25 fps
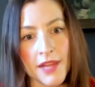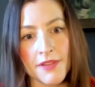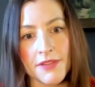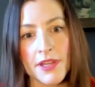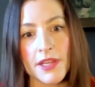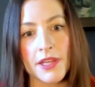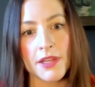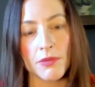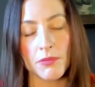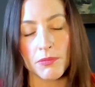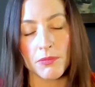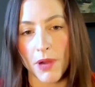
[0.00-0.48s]

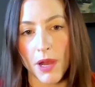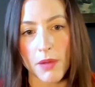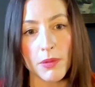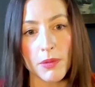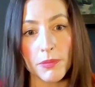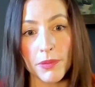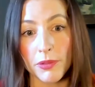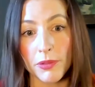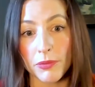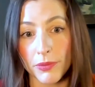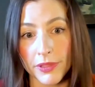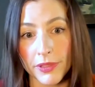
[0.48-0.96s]
think it
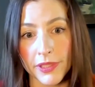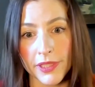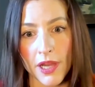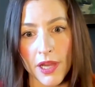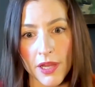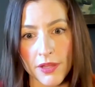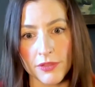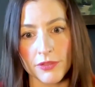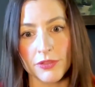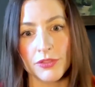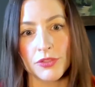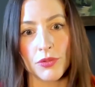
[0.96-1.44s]
probably really
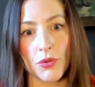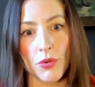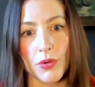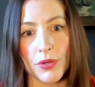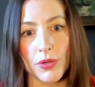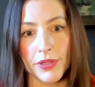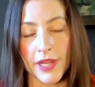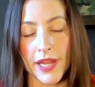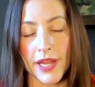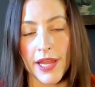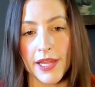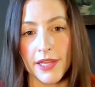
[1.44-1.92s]

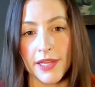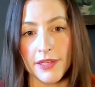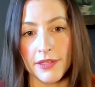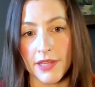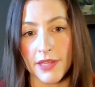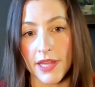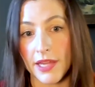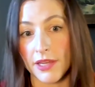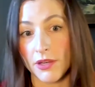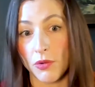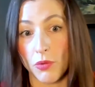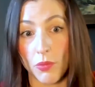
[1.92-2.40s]
underscored and
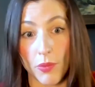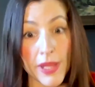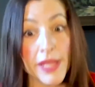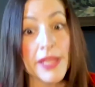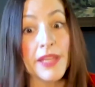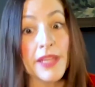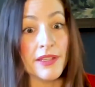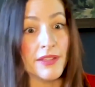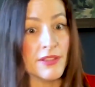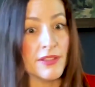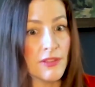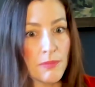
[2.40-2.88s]

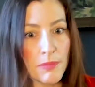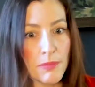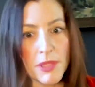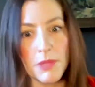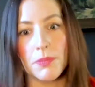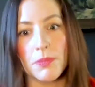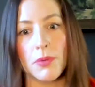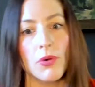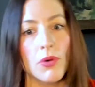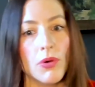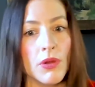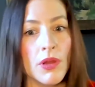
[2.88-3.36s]
awakened
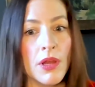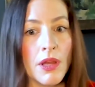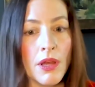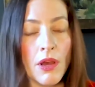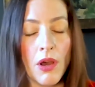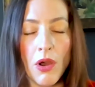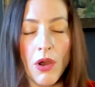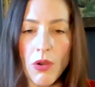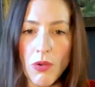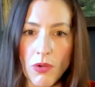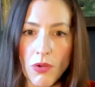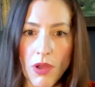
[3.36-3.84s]
people.
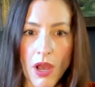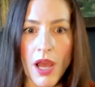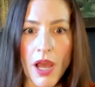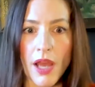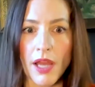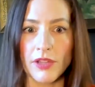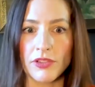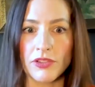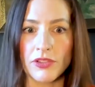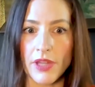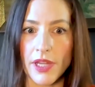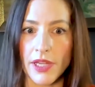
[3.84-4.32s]
Oh
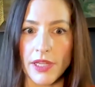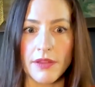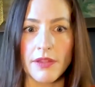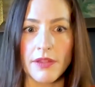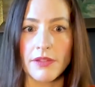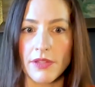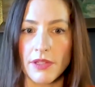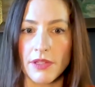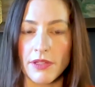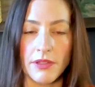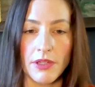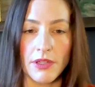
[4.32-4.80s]
gosh, like
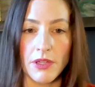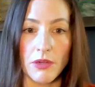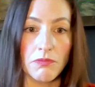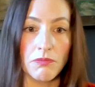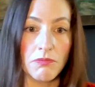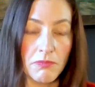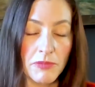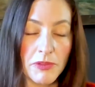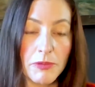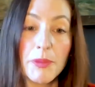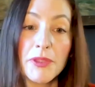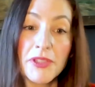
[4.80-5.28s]
this,
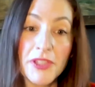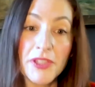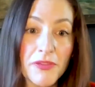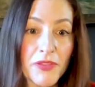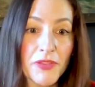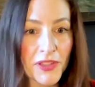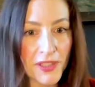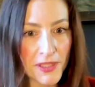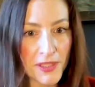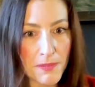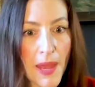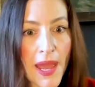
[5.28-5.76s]

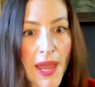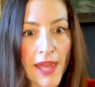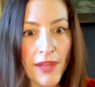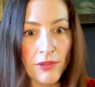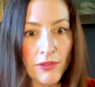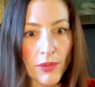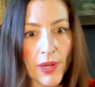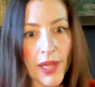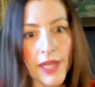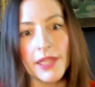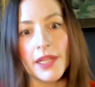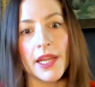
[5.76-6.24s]
specifically men,
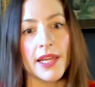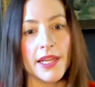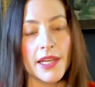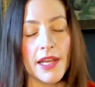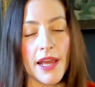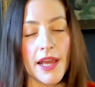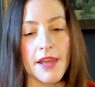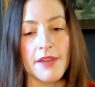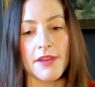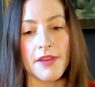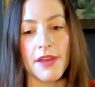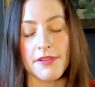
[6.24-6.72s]
right? And
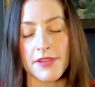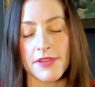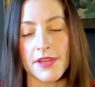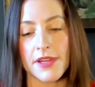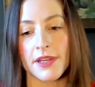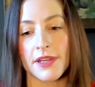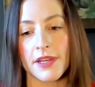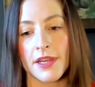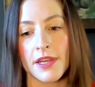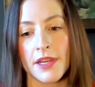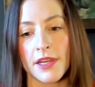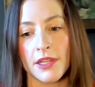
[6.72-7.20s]
I
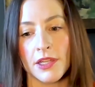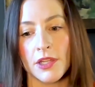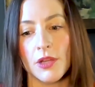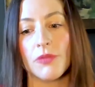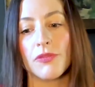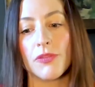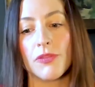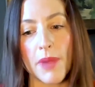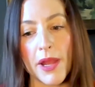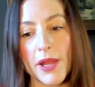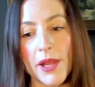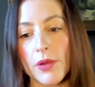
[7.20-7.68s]
think,
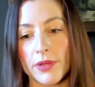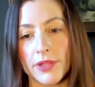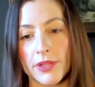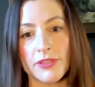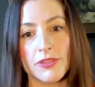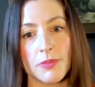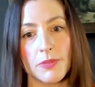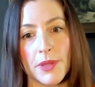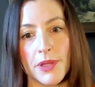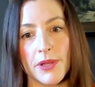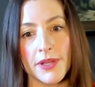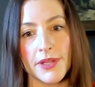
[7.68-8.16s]
from my own
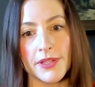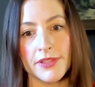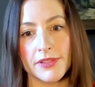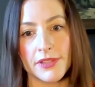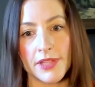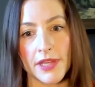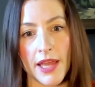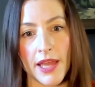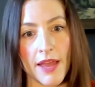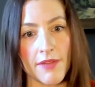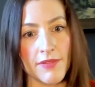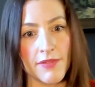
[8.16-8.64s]

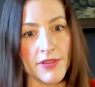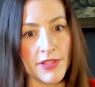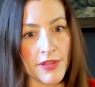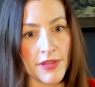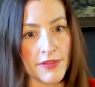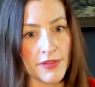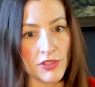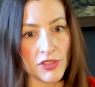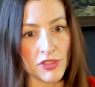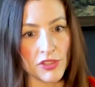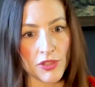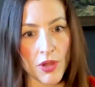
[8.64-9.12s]
experience, having done
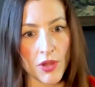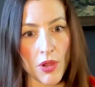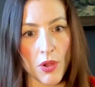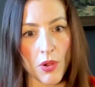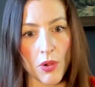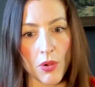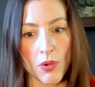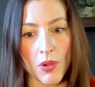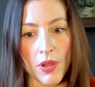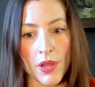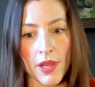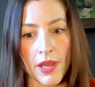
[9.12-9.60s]
the
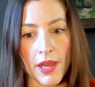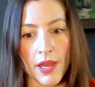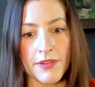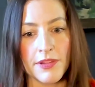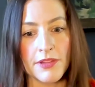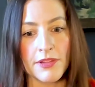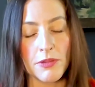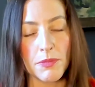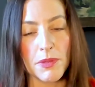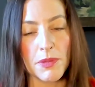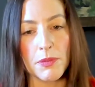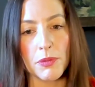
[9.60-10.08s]
show, I
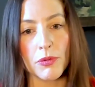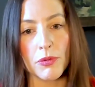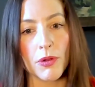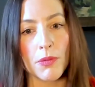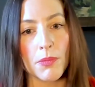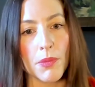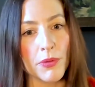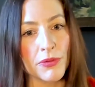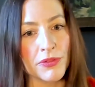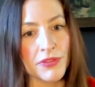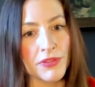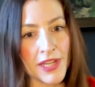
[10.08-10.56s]
think the people who are
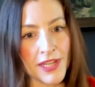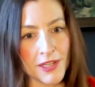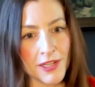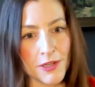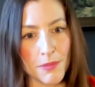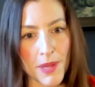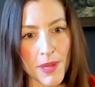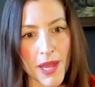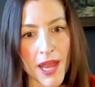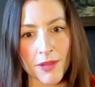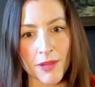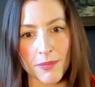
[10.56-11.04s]
most taken
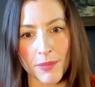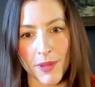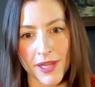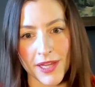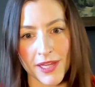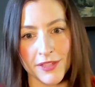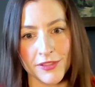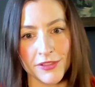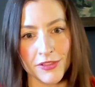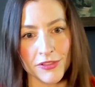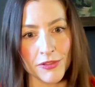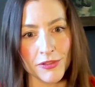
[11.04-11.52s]
aback by
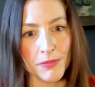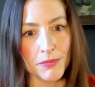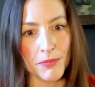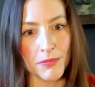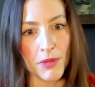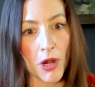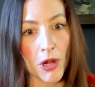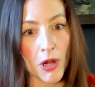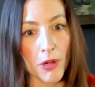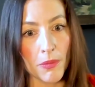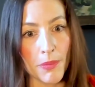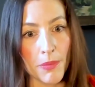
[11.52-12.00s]
ageism
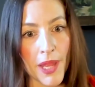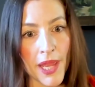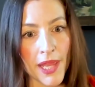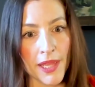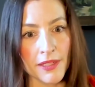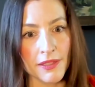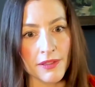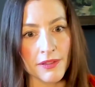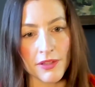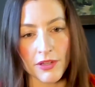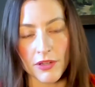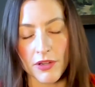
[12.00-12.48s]
are
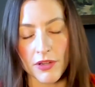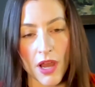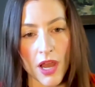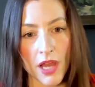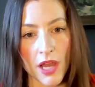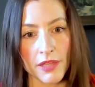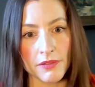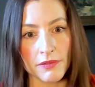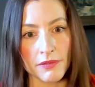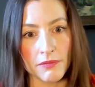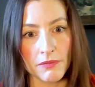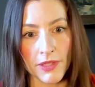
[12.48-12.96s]
men. They're
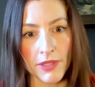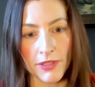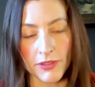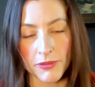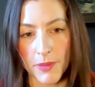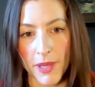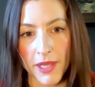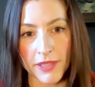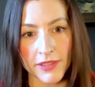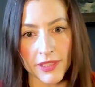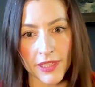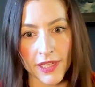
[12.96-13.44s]
not
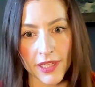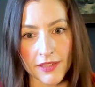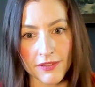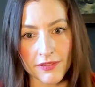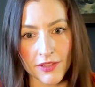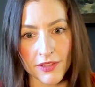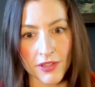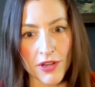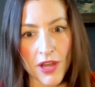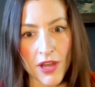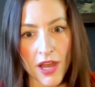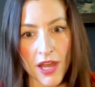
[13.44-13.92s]
expecting
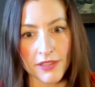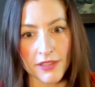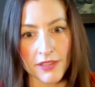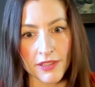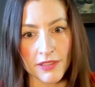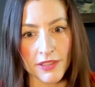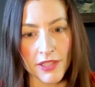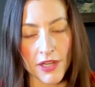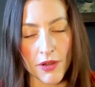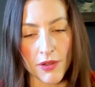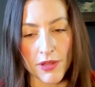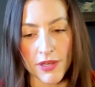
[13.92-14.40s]
They're not,
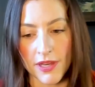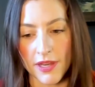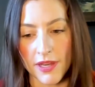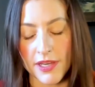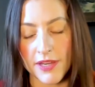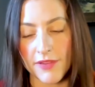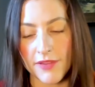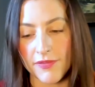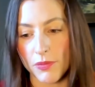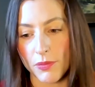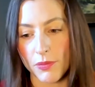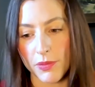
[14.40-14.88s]
and
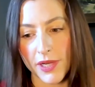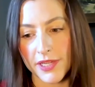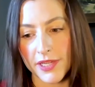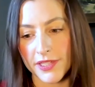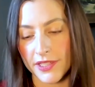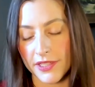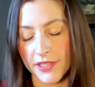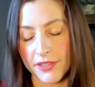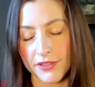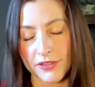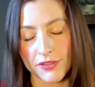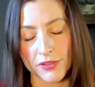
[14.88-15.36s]
even when I
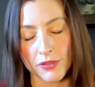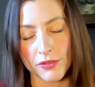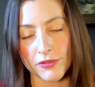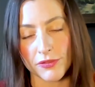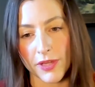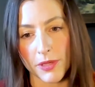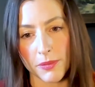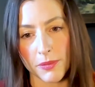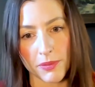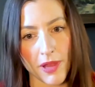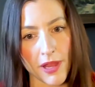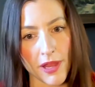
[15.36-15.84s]
did a
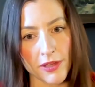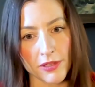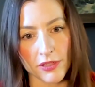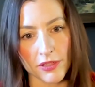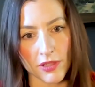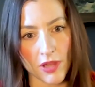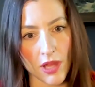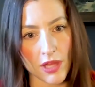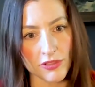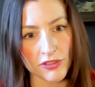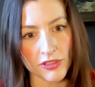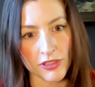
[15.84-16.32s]
survey prior to
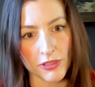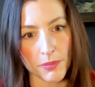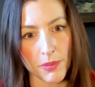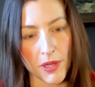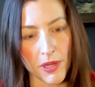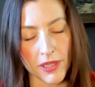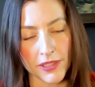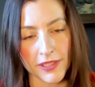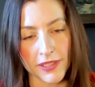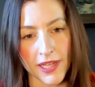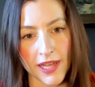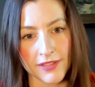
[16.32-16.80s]
launching the
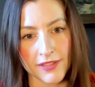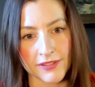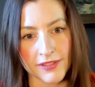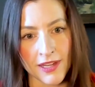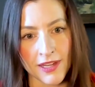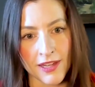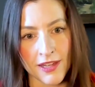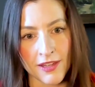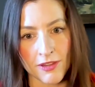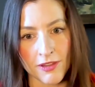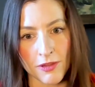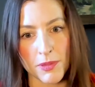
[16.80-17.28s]
podcast,
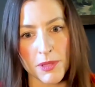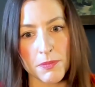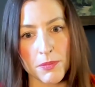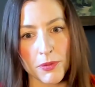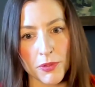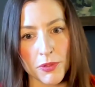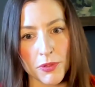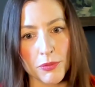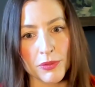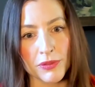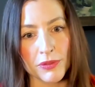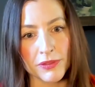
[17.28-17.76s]
the
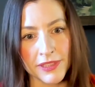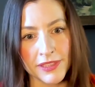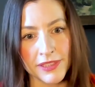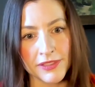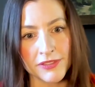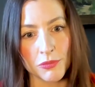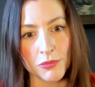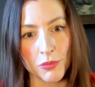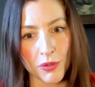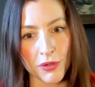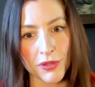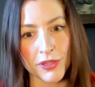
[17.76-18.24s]
people who were
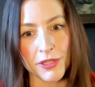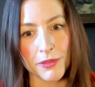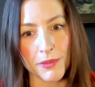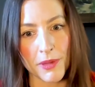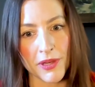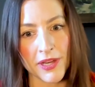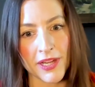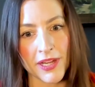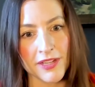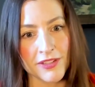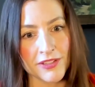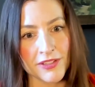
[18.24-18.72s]
least worried
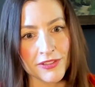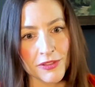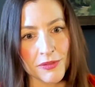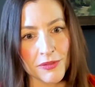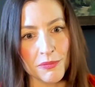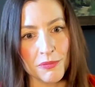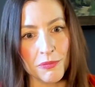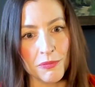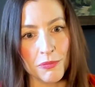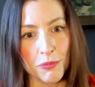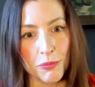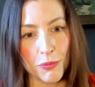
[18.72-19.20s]
about
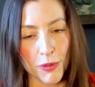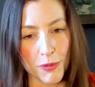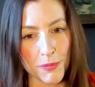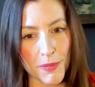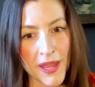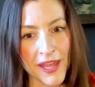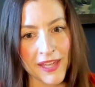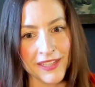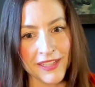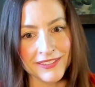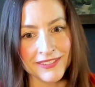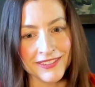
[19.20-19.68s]
ageism were
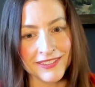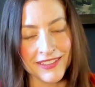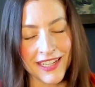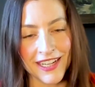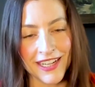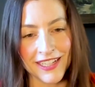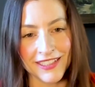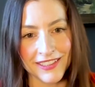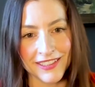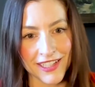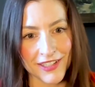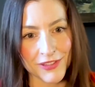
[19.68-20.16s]
men.
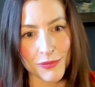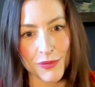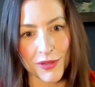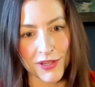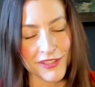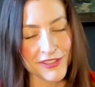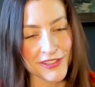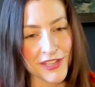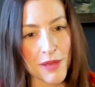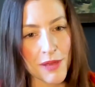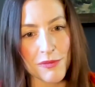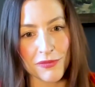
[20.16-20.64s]
And guess what?
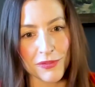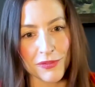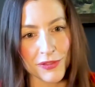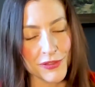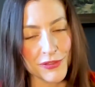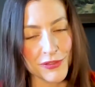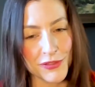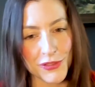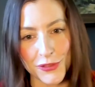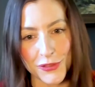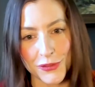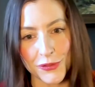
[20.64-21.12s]
It's coming for
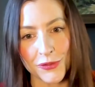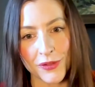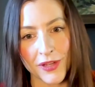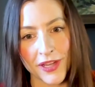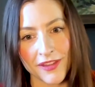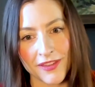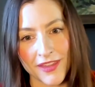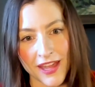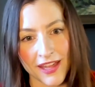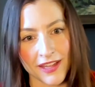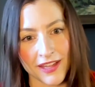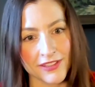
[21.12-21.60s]
you too.
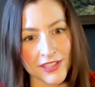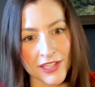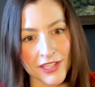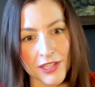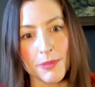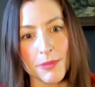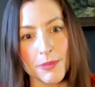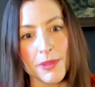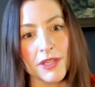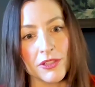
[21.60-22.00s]
And that it's going to be a